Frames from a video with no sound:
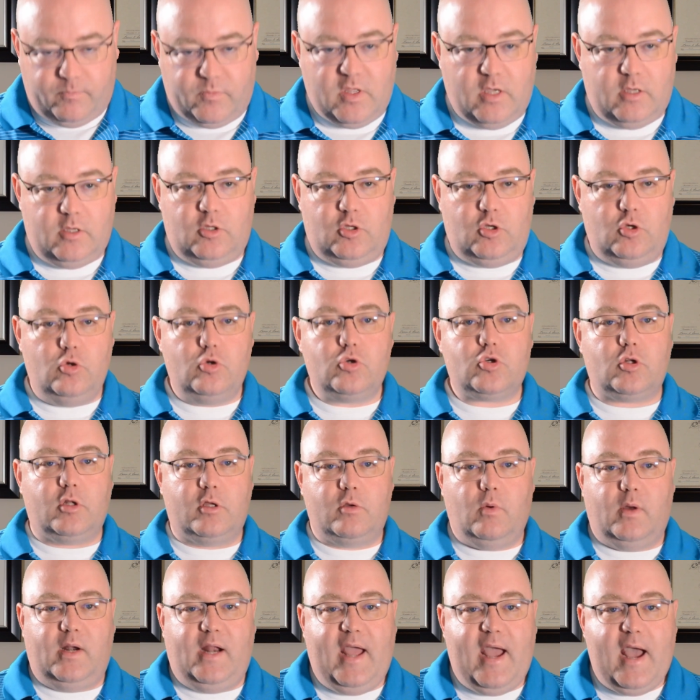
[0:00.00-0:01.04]

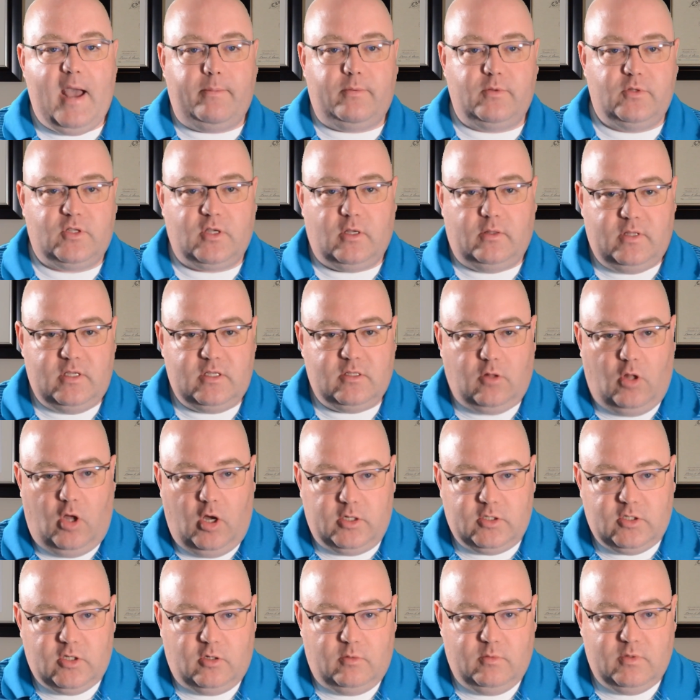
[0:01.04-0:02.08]
Usually what happens on these
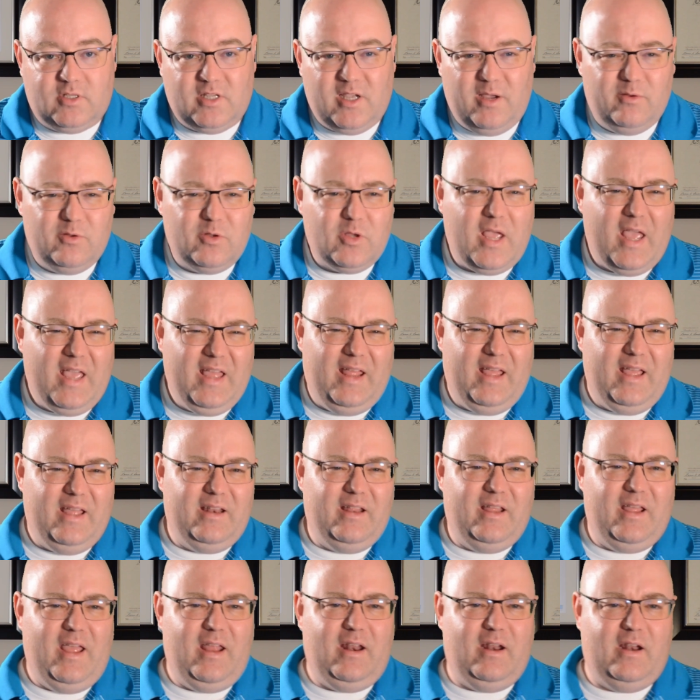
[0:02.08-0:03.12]
long-term assignments,
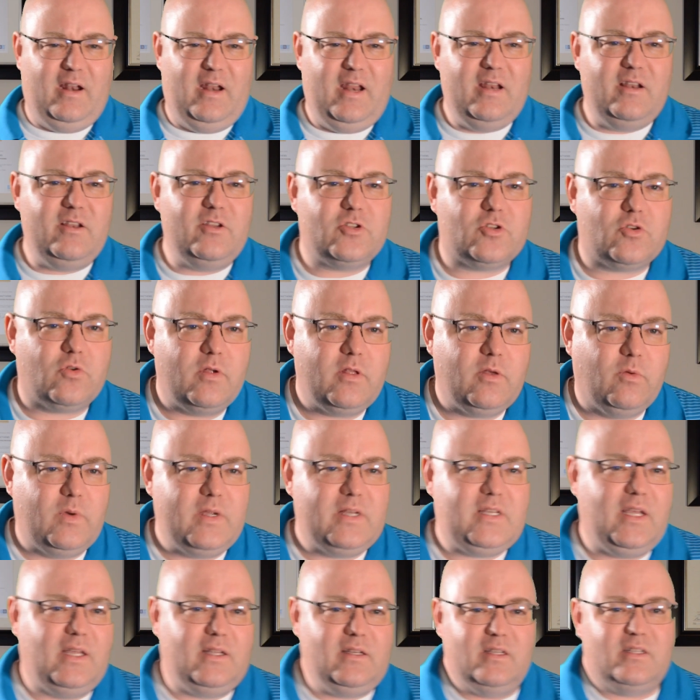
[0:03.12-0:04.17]
in an industry that we
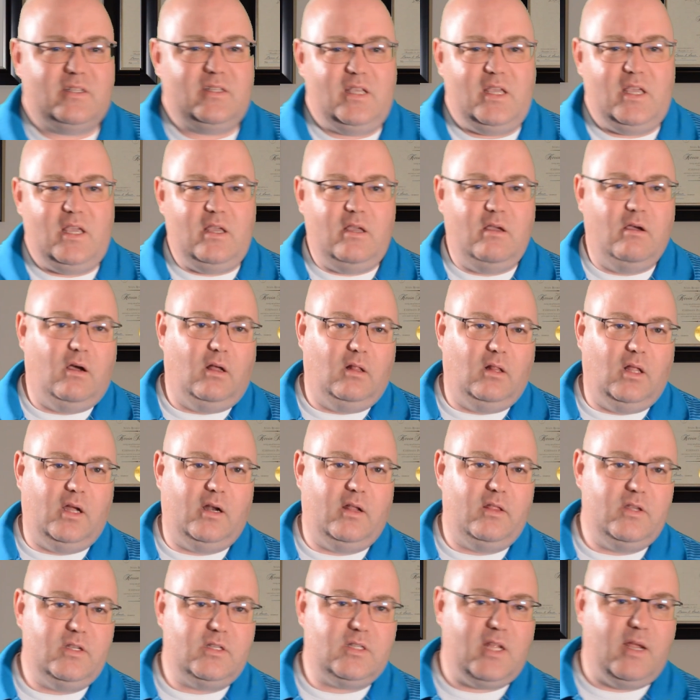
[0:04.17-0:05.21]
tend to see a lot
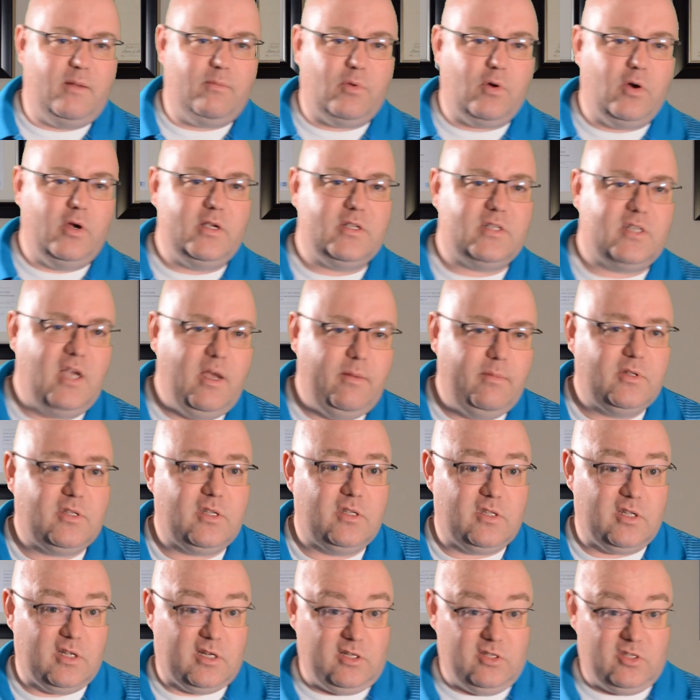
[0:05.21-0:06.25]
of these temporary assignments,
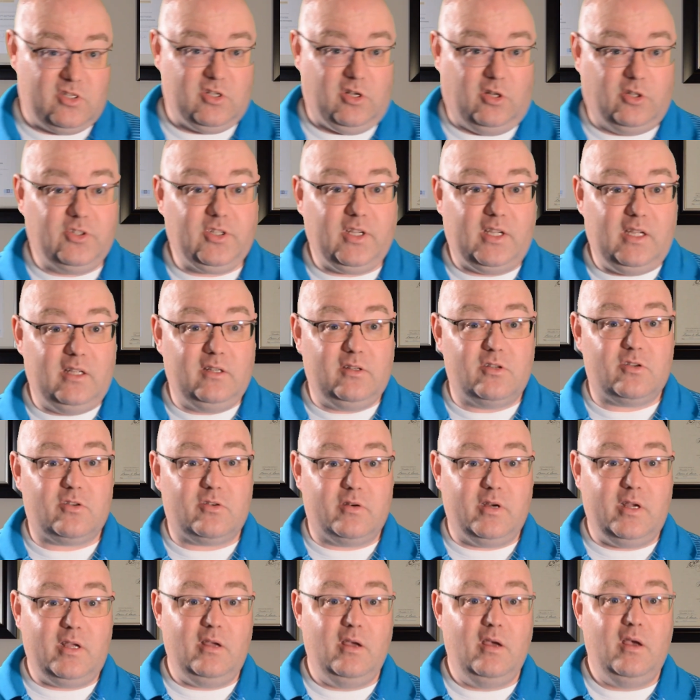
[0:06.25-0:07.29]
is the consulting
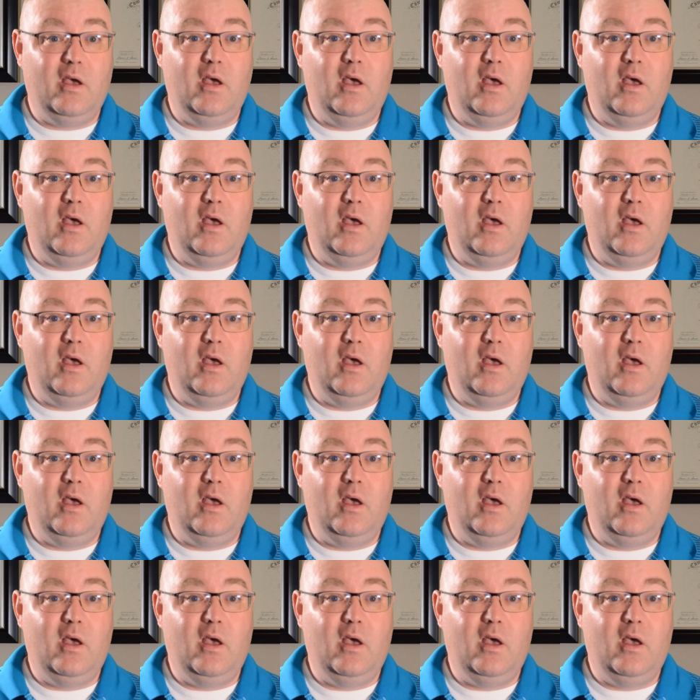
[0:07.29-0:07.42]
industry.